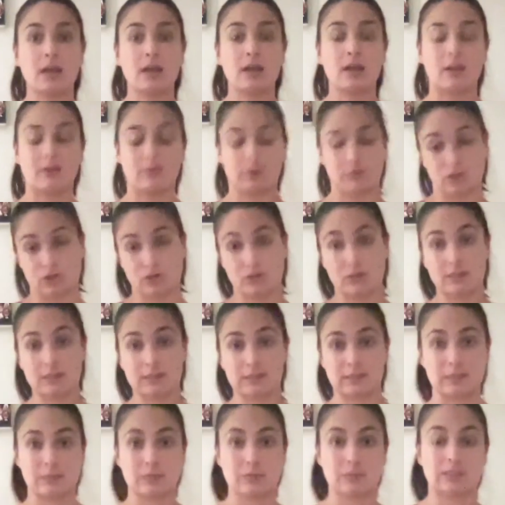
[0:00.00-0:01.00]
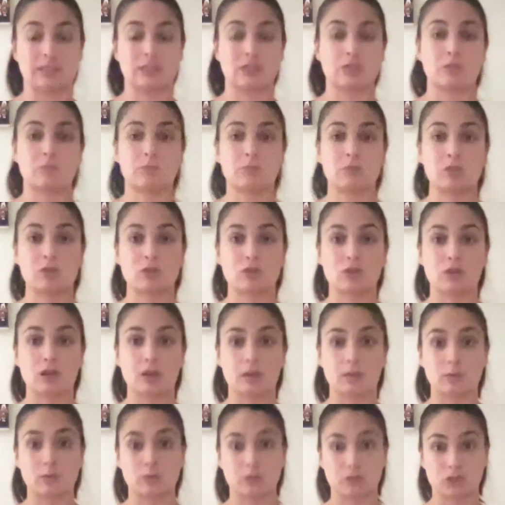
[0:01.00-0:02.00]
or you're in a seated position, but you're going to
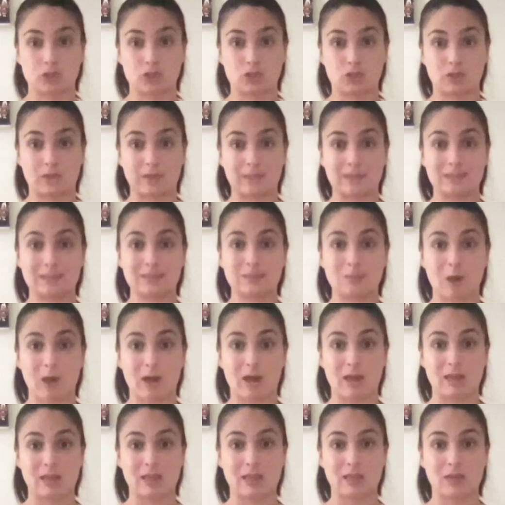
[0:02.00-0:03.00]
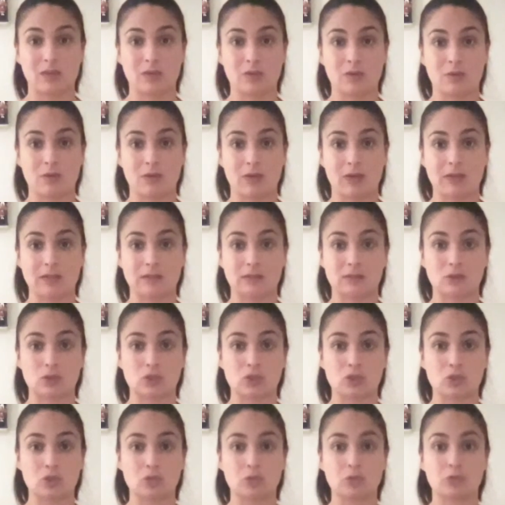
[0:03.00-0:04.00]
come to a straight spine here, okay? So the
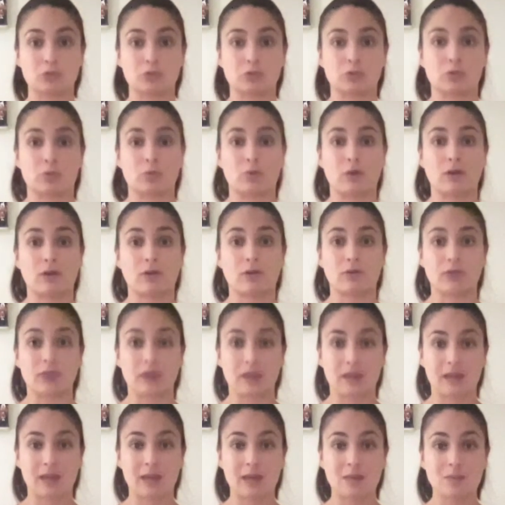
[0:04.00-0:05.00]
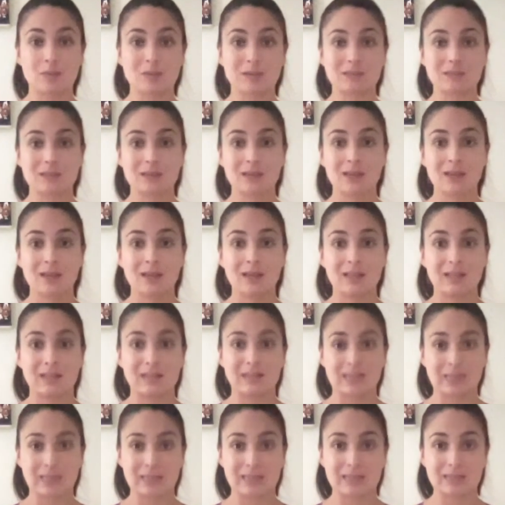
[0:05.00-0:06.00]
shoulders are right over the hips,
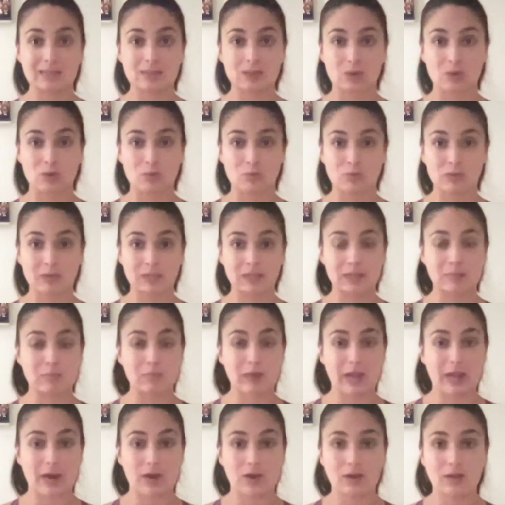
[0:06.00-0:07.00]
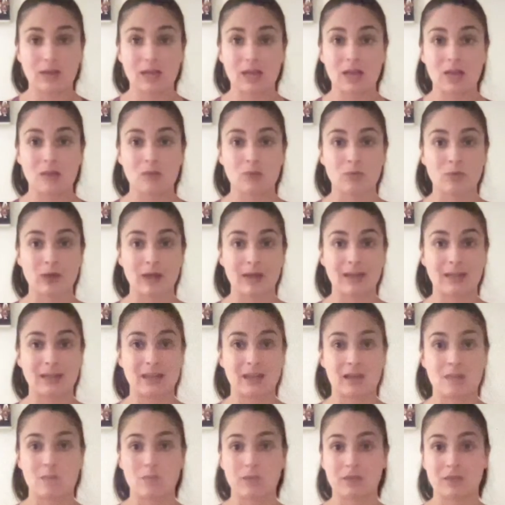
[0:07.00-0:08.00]
knees are really parallel, right in
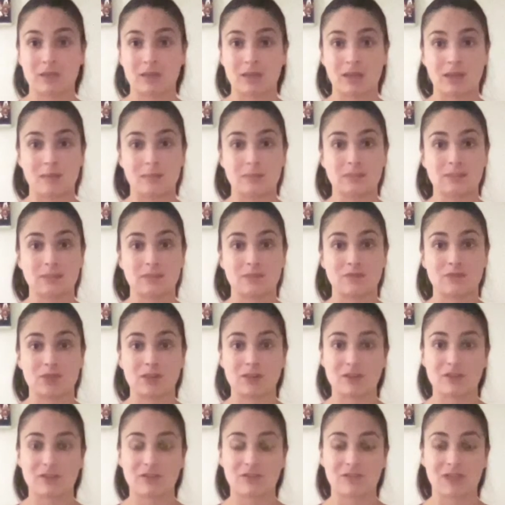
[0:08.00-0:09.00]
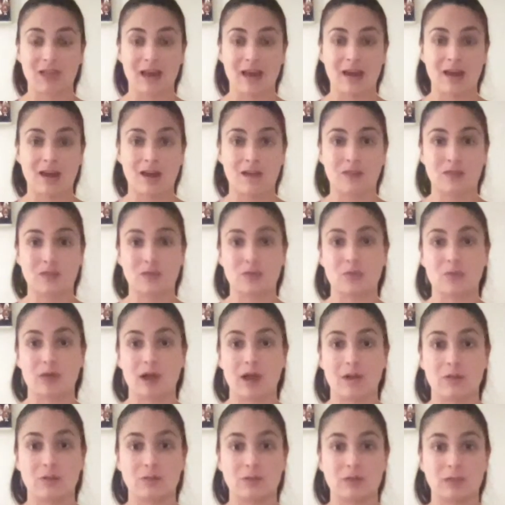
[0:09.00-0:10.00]
line with the hips, and feet are flat on the
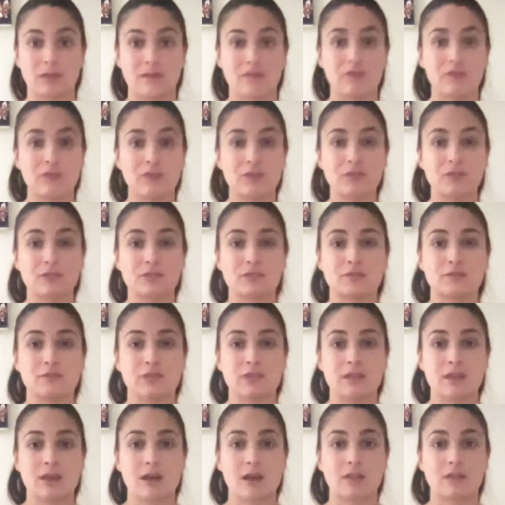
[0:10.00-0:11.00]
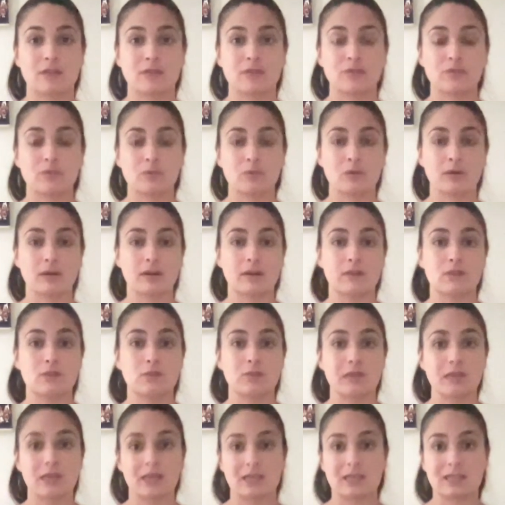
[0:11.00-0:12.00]
ground, okay? Feel those feet on the floor. If you
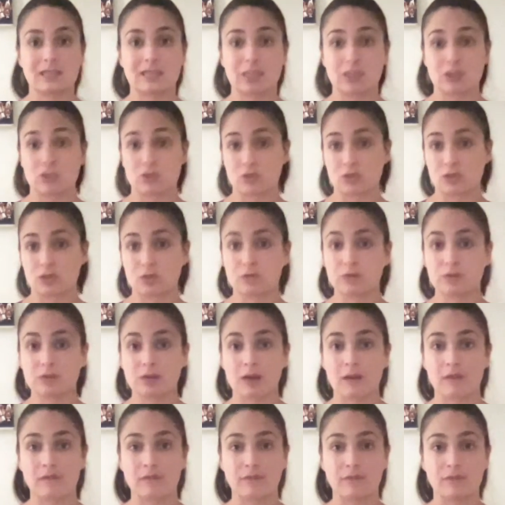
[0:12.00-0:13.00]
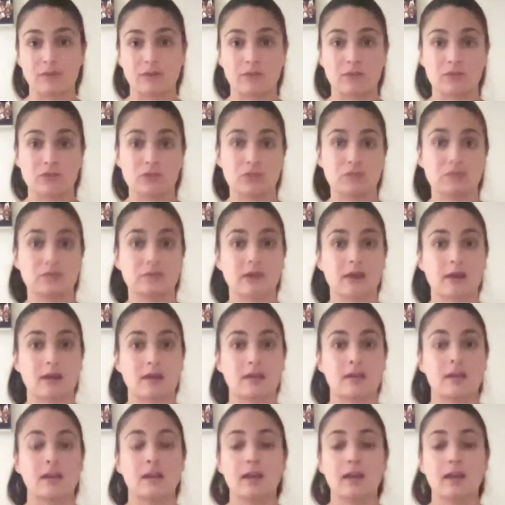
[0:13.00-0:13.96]
can, take your shoes off. If you have shoes on,